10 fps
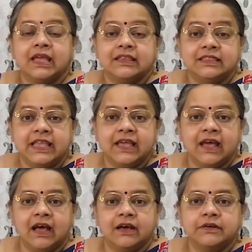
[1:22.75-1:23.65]
They
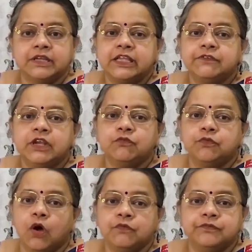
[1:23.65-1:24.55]
are given a
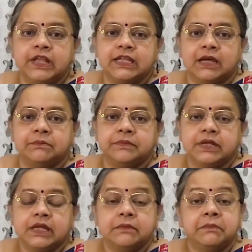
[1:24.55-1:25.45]
warm welcome,
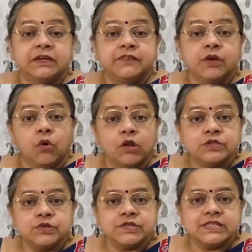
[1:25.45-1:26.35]
but we
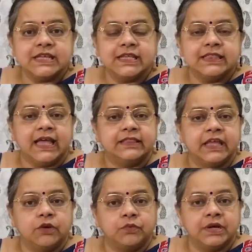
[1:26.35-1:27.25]
also see that
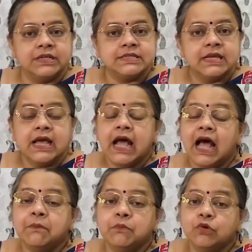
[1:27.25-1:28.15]
their words
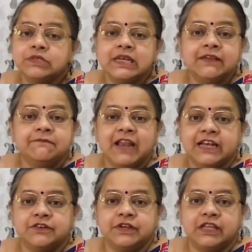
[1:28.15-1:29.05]
are mostly
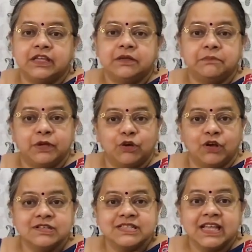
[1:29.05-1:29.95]
flattery
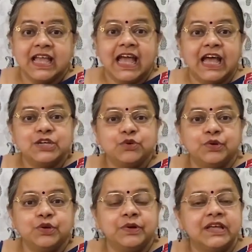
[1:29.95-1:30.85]
because
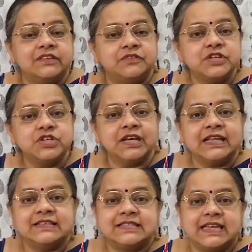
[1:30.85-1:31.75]
Antonio is richer
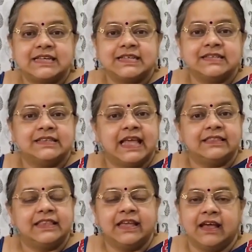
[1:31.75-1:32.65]
in status
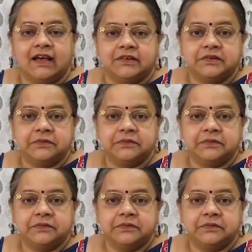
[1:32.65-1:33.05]
than they are.